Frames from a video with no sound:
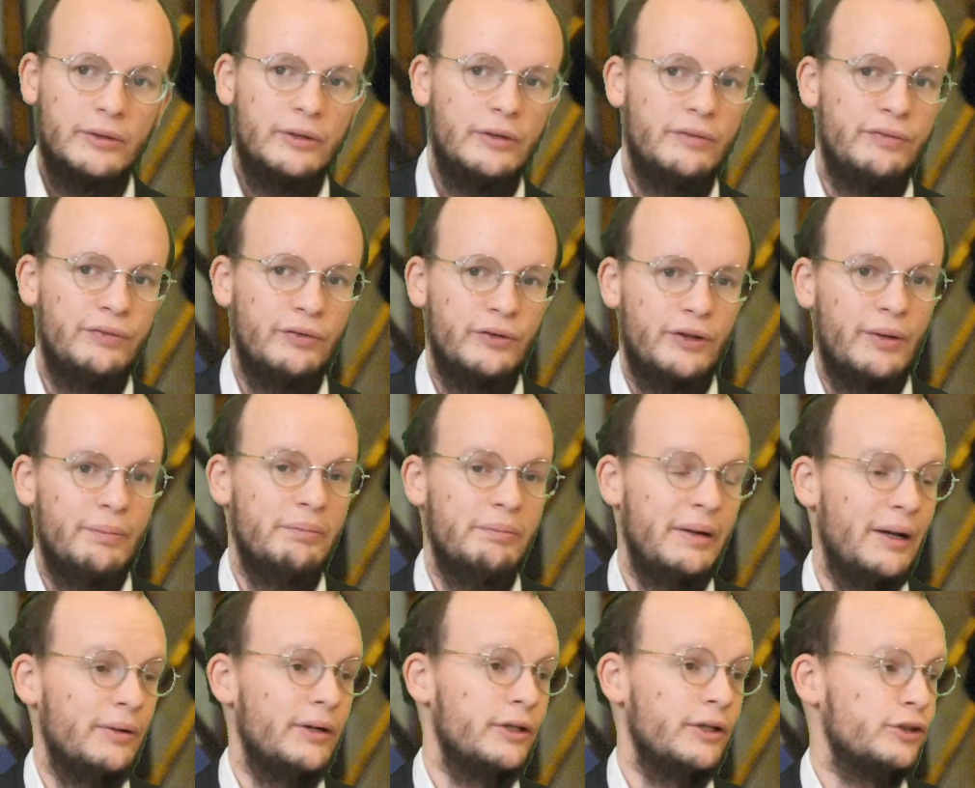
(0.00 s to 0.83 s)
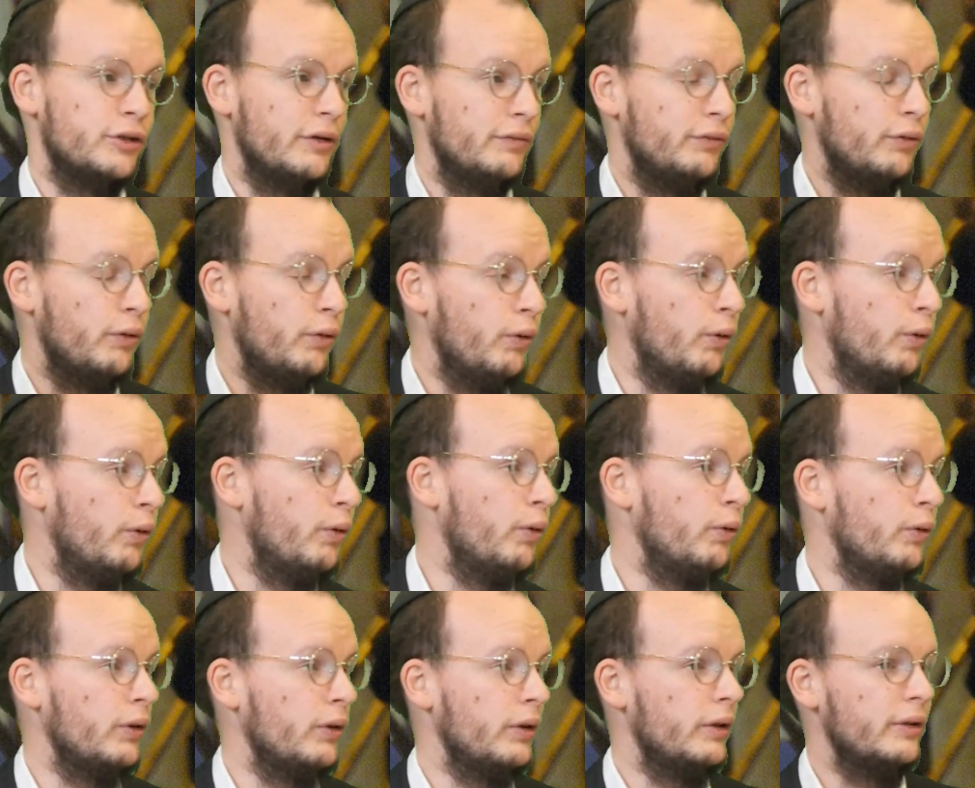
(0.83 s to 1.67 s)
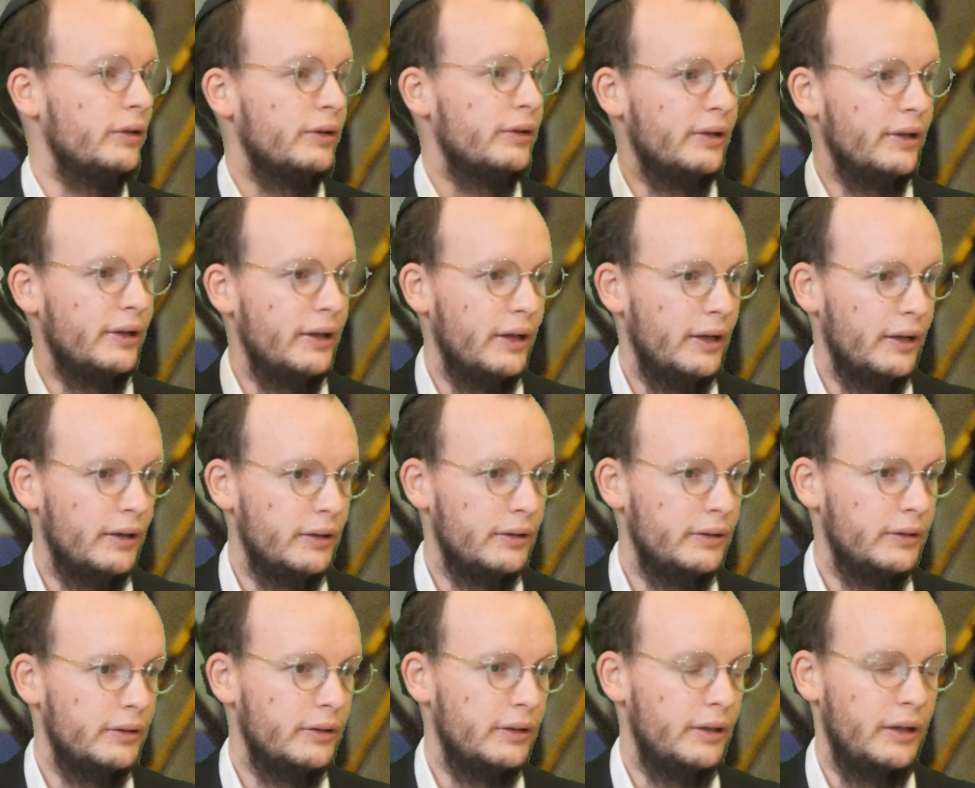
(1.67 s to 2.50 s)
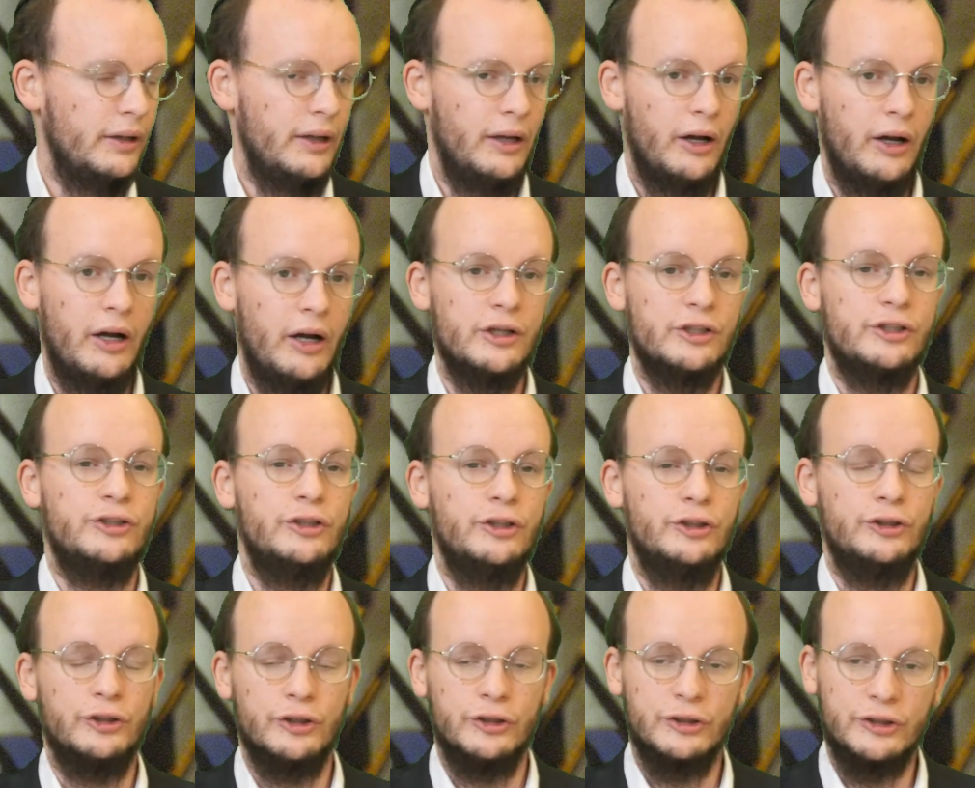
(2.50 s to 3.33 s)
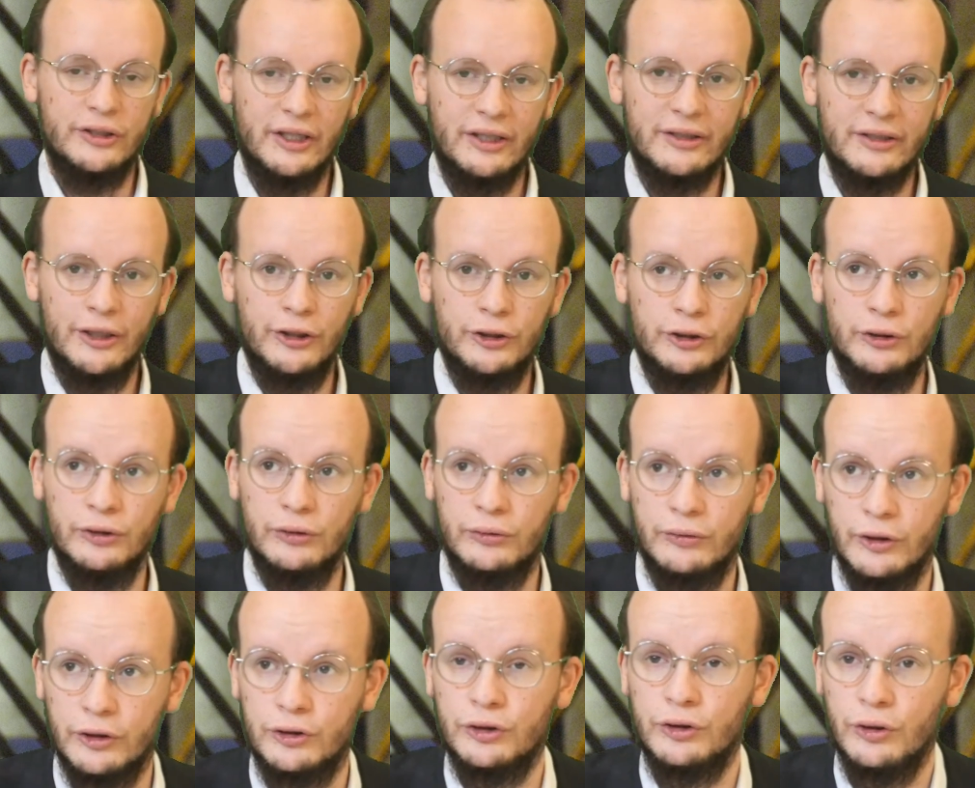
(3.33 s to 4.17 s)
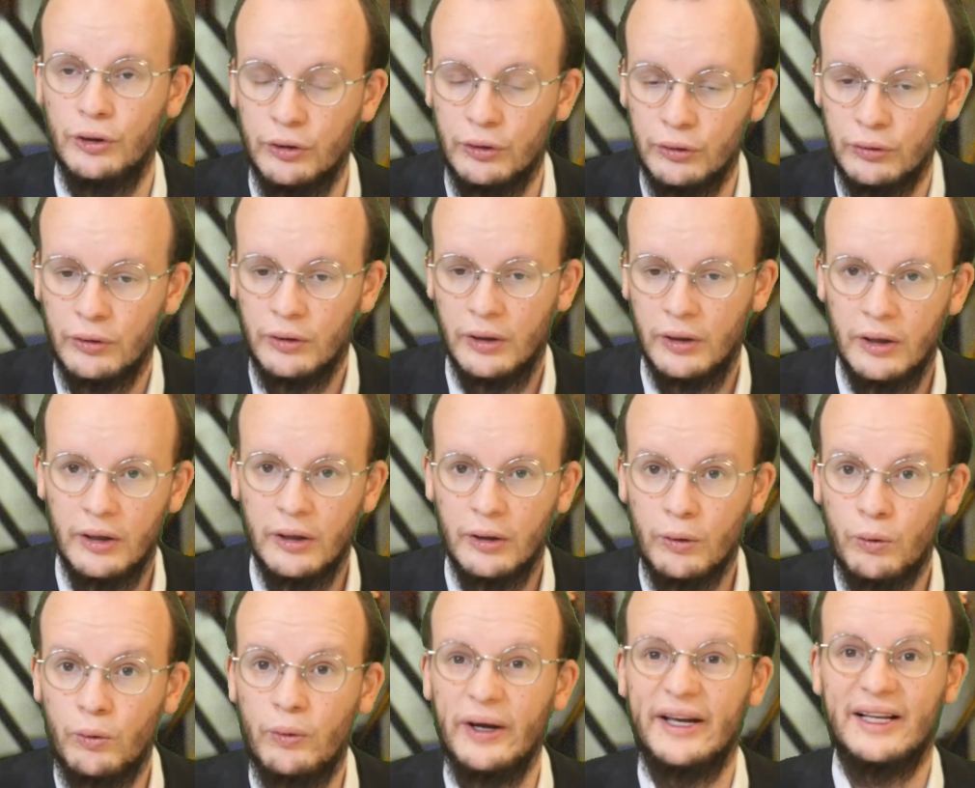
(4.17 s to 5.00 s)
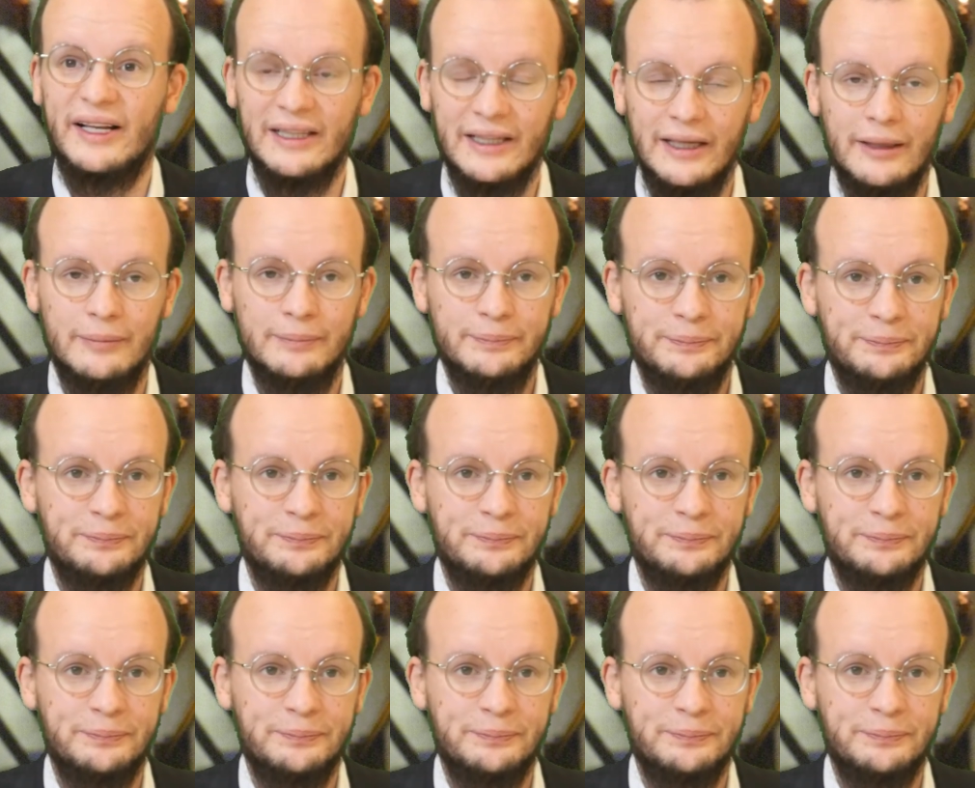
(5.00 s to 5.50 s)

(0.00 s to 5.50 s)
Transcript: for the merit of all the hostages, that they should return quickly.